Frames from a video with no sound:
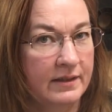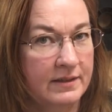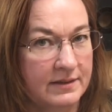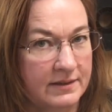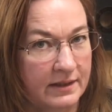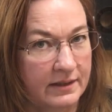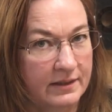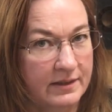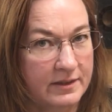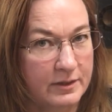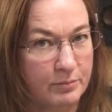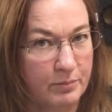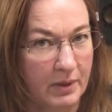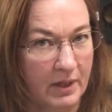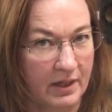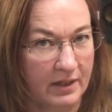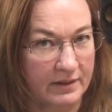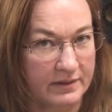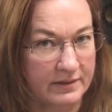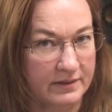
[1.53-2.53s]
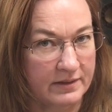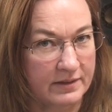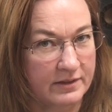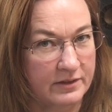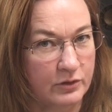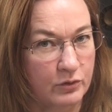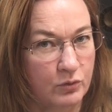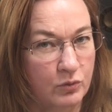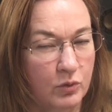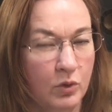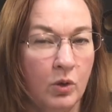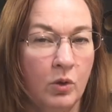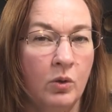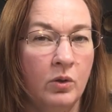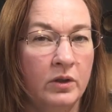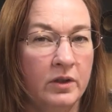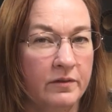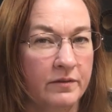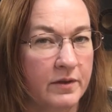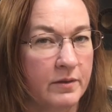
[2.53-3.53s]
Inside this box is a
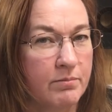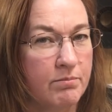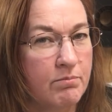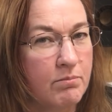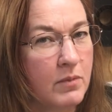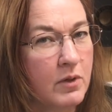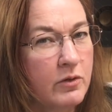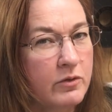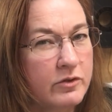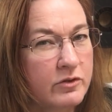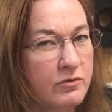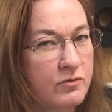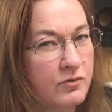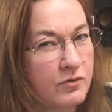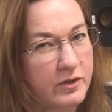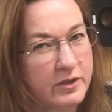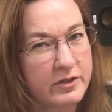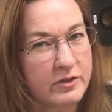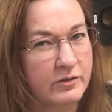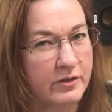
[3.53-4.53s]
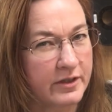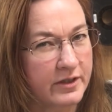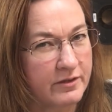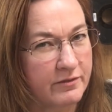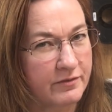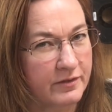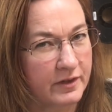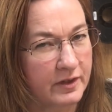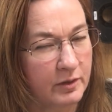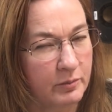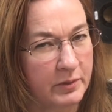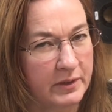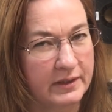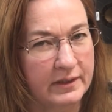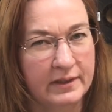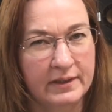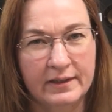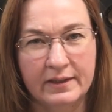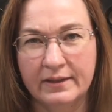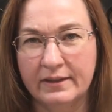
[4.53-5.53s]
roll of the most frustrating
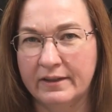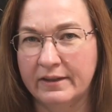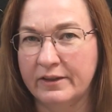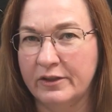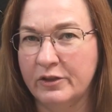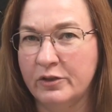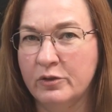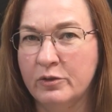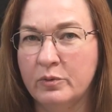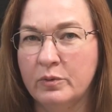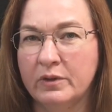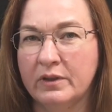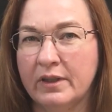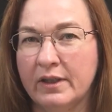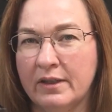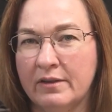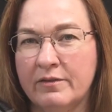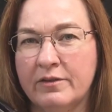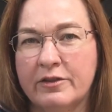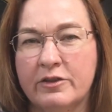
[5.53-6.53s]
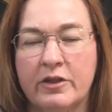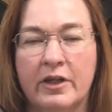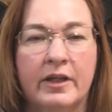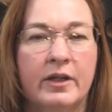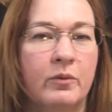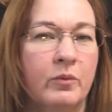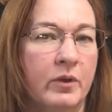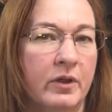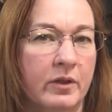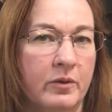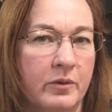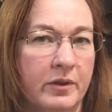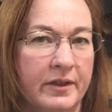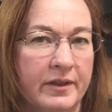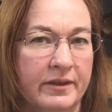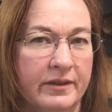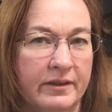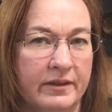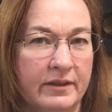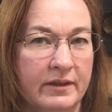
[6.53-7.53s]
filament that you will ever try to work
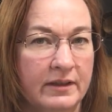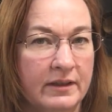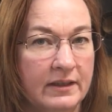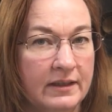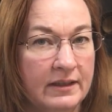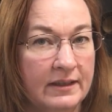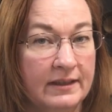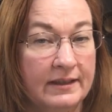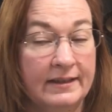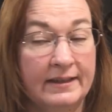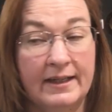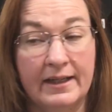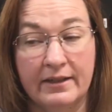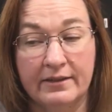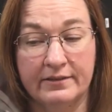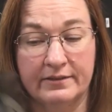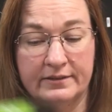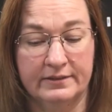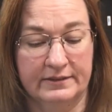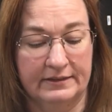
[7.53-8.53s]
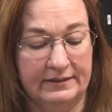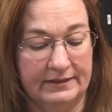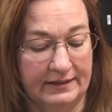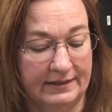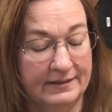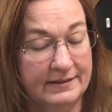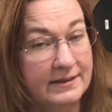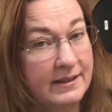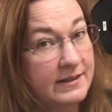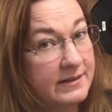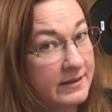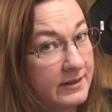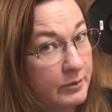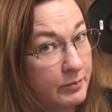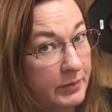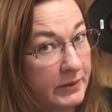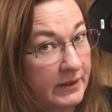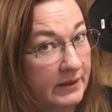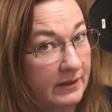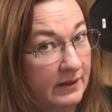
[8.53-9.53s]
with. Now, it says
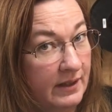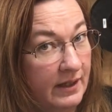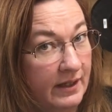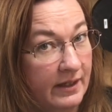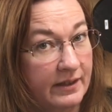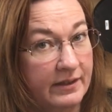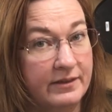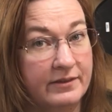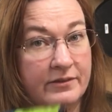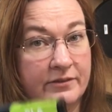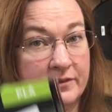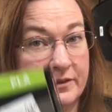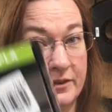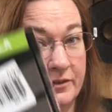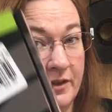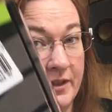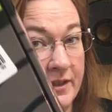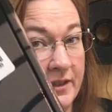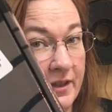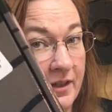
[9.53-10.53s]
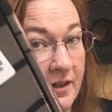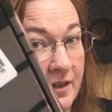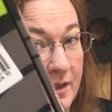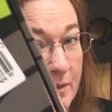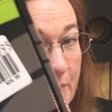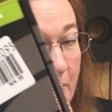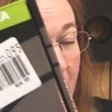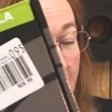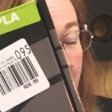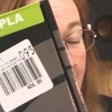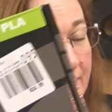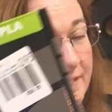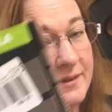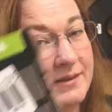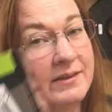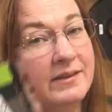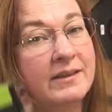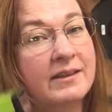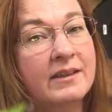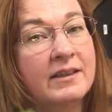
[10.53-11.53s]
it's PLA. It's right there on the
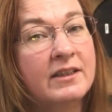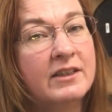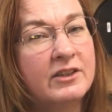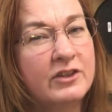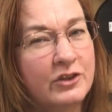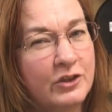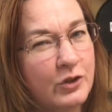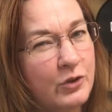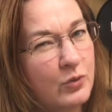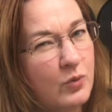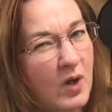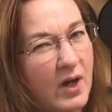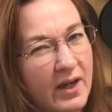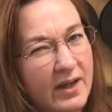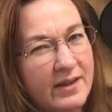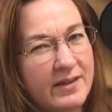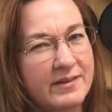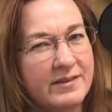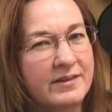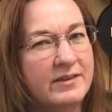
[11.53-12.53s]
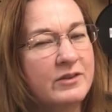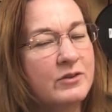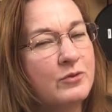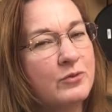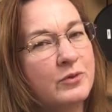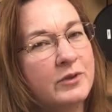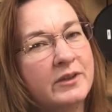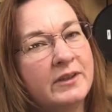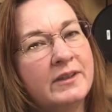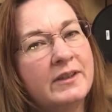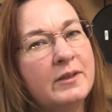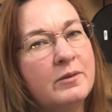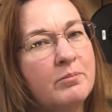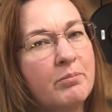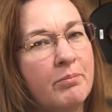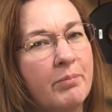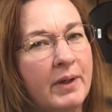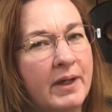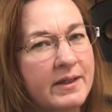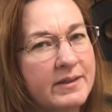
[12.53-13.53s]
box. So why is this
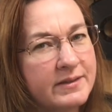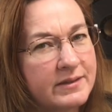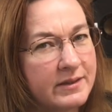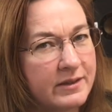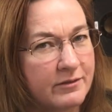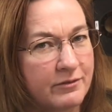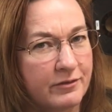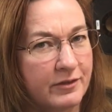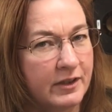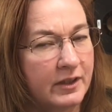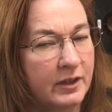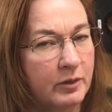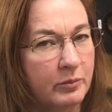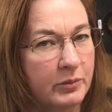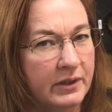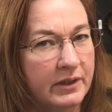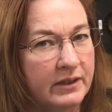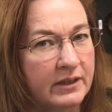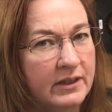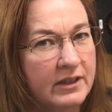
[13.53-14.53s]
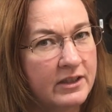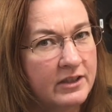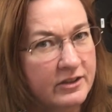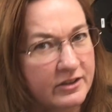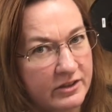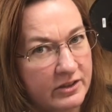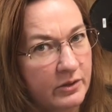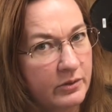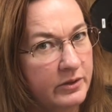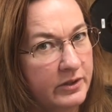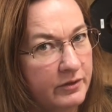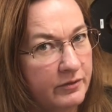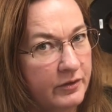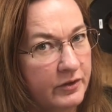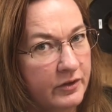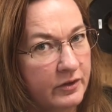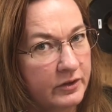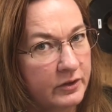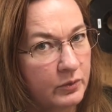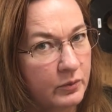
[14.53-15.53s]
really basic filament so
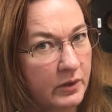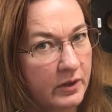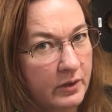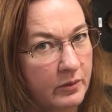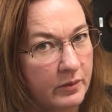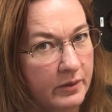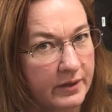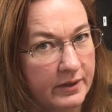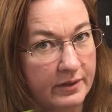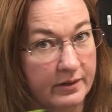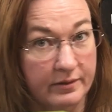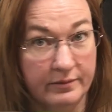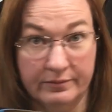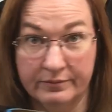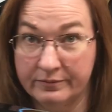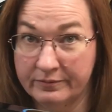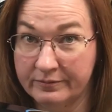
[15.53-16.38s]
difficult to work with?